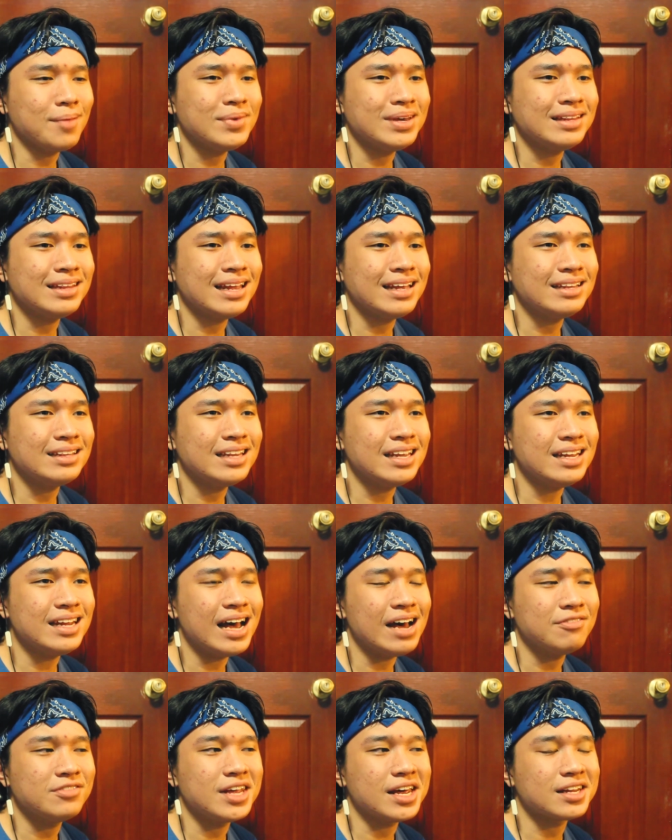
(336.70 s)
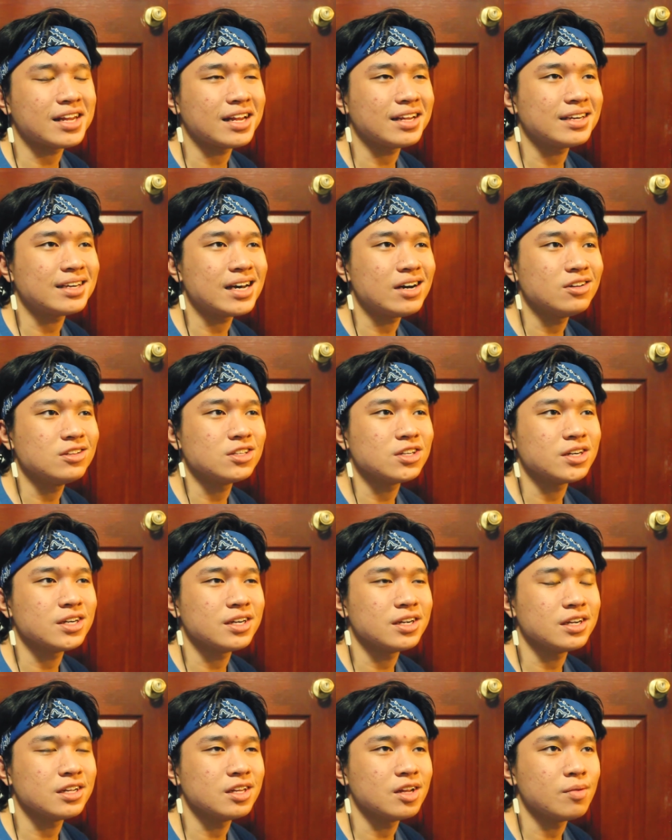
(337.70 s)
mean, they did have that encounter
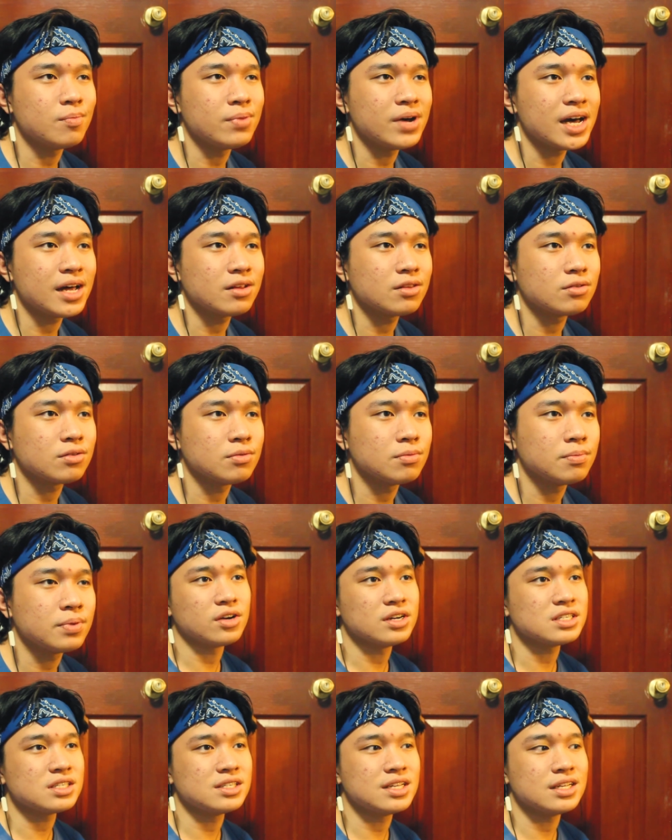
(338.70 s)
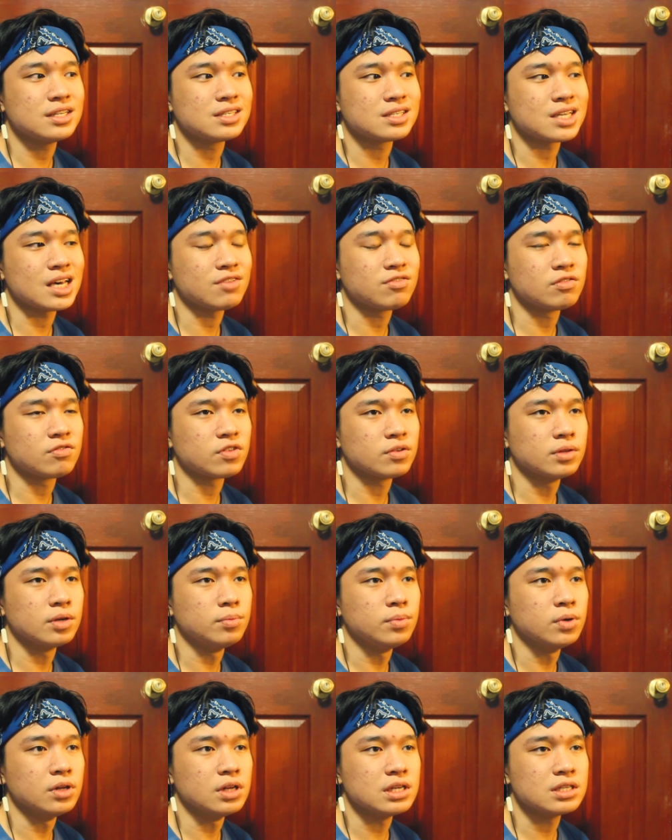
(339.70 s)
in the bathroom. Chris did save him from
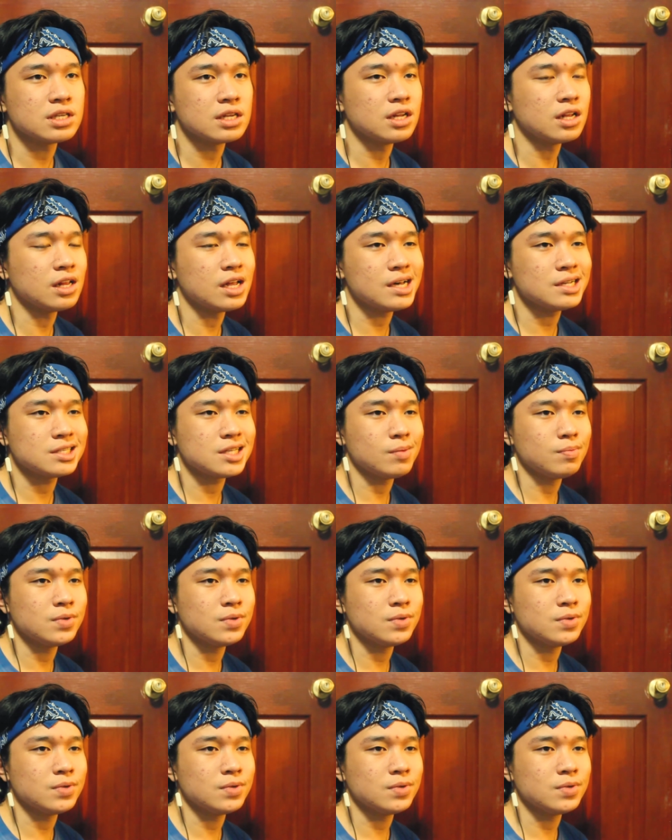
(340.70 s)
the bullies in the last